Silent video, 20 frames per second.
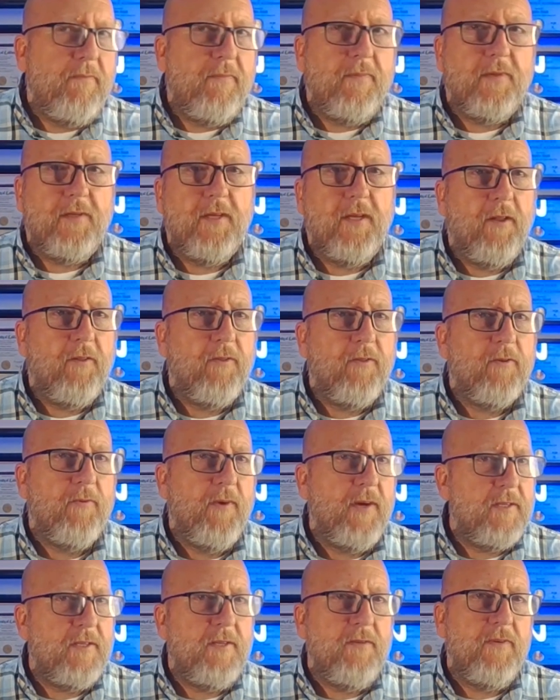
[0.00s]
the
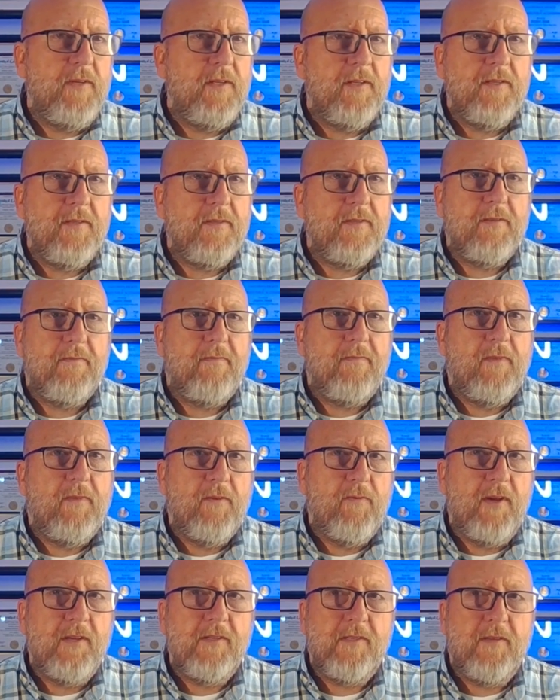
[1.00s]
rest of it is
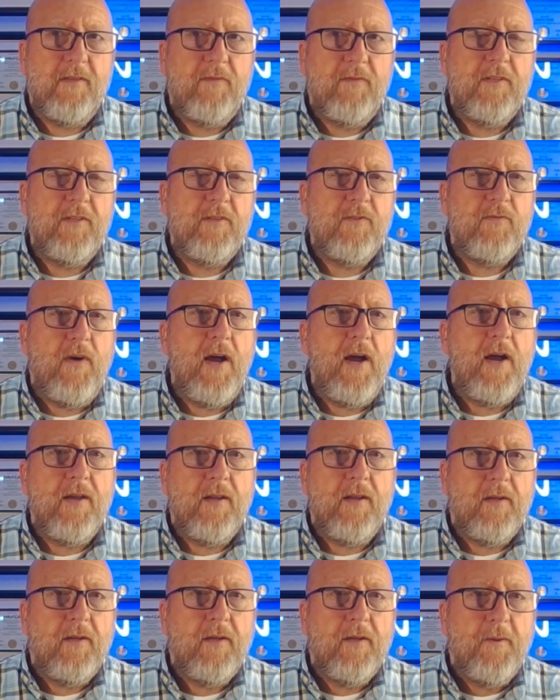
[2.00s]
fine.
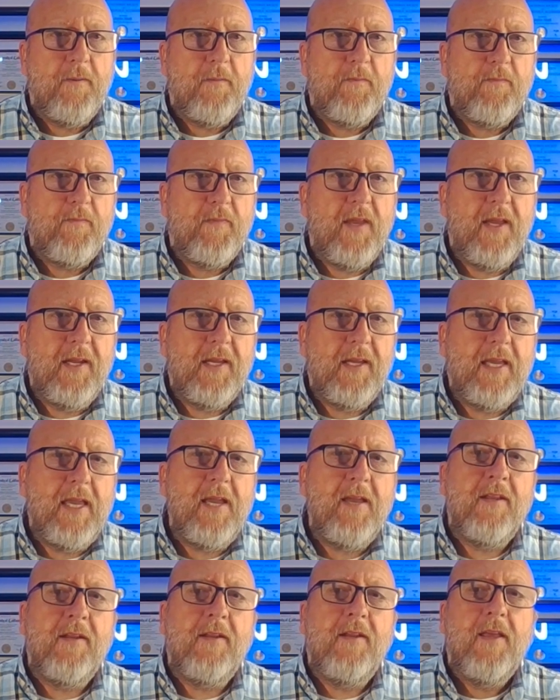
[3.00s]
And
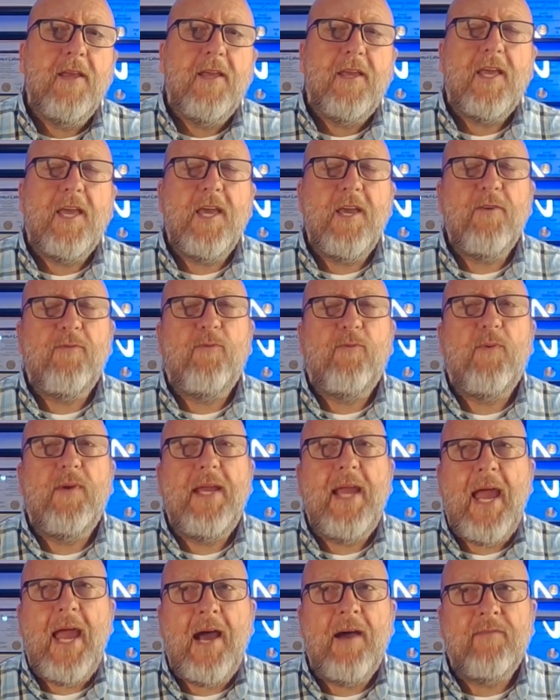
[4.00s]
again, if we
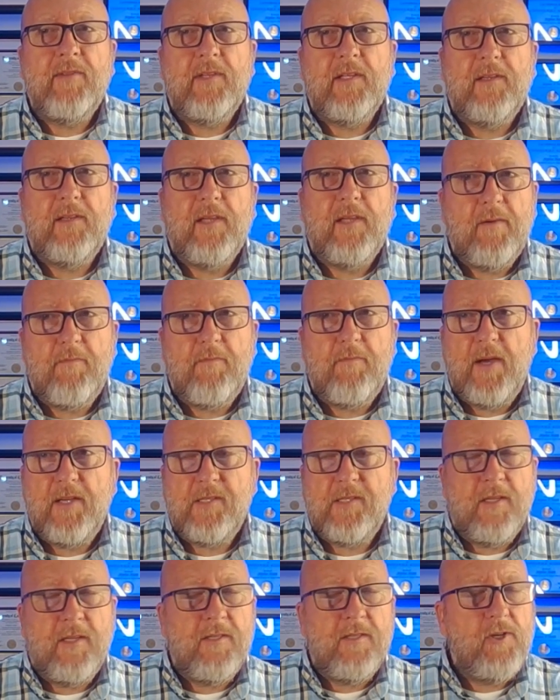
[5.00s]
have my
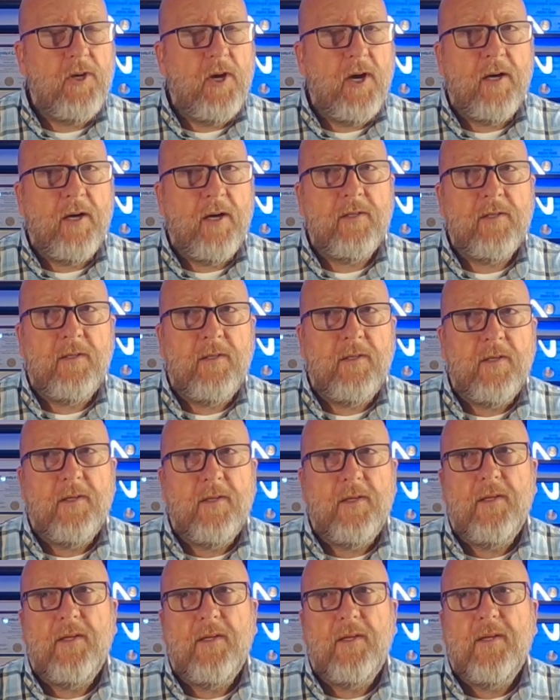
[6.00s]
son's young,
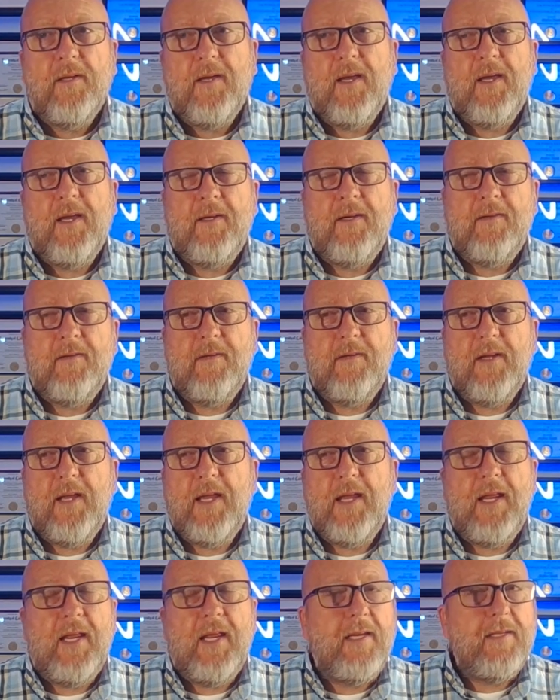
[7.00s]
and
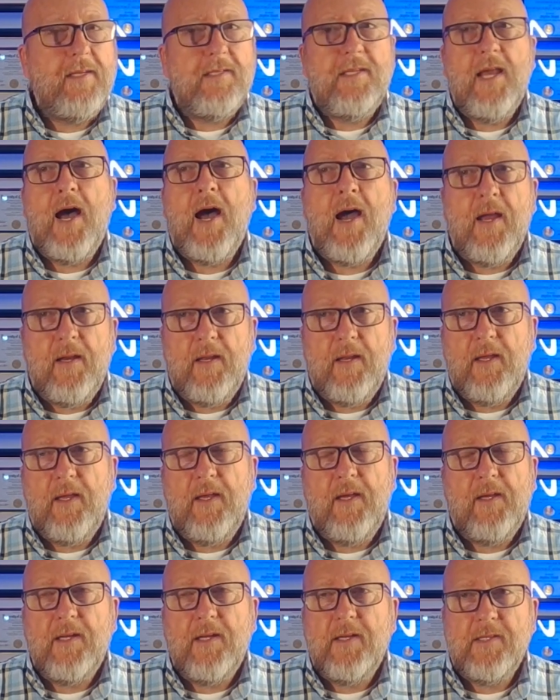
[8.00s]
he doesn't
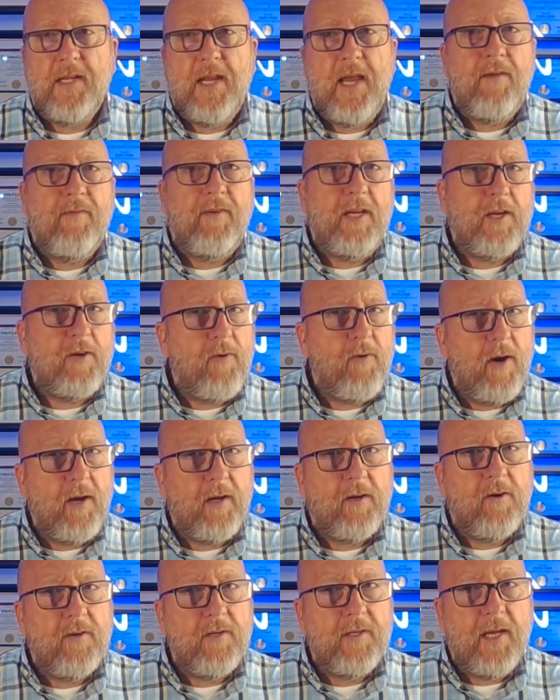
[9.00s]
have any credit
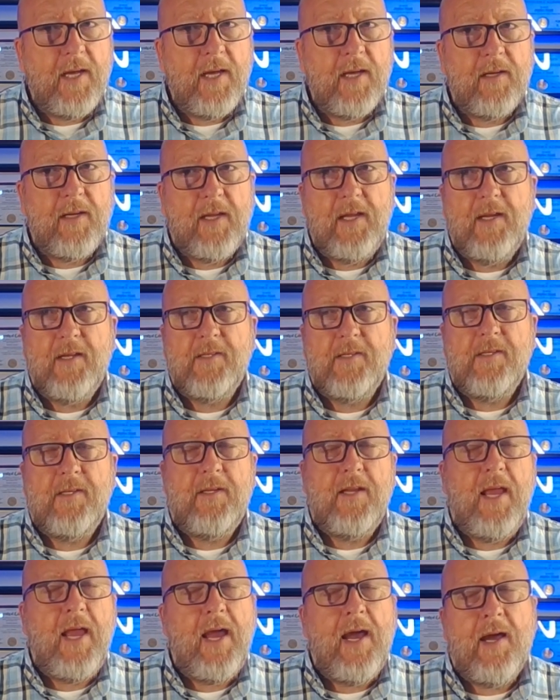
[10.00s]
card debt. He
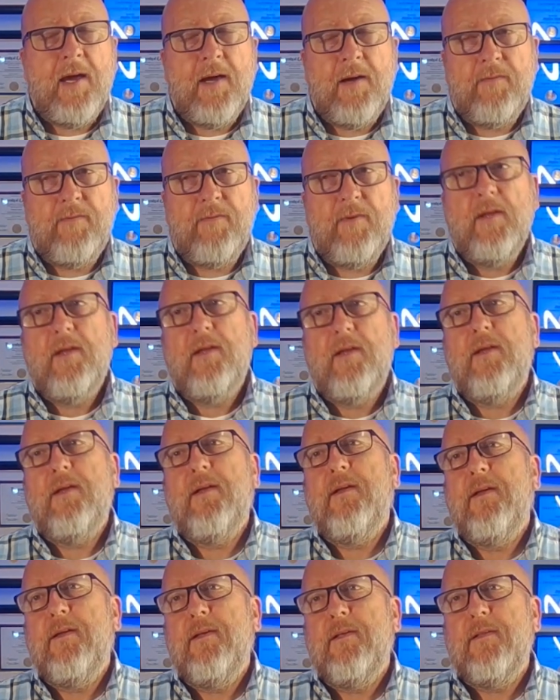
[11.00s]
doesn't have
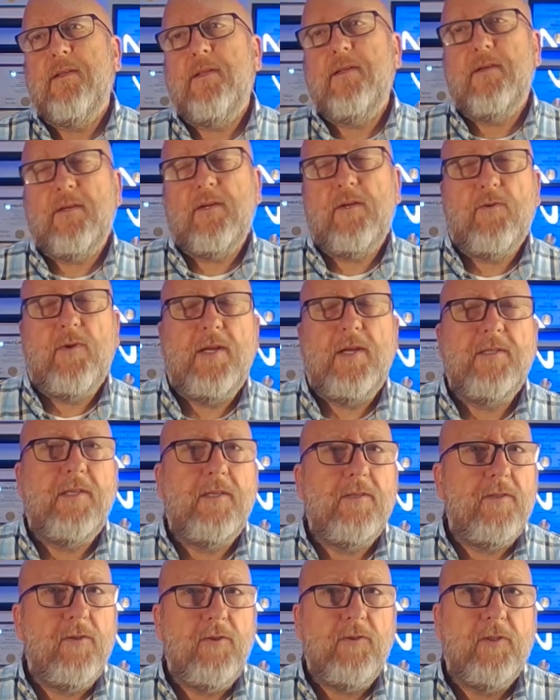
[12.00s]
the crazy
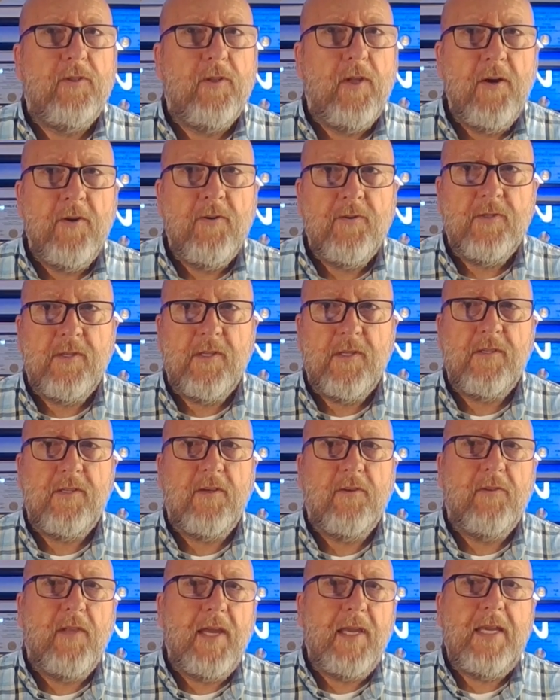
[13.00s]
student loans. And
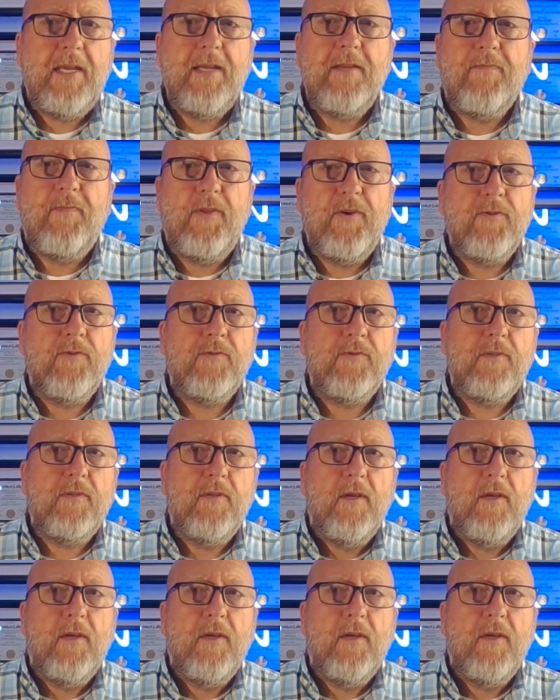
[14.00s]
so like it's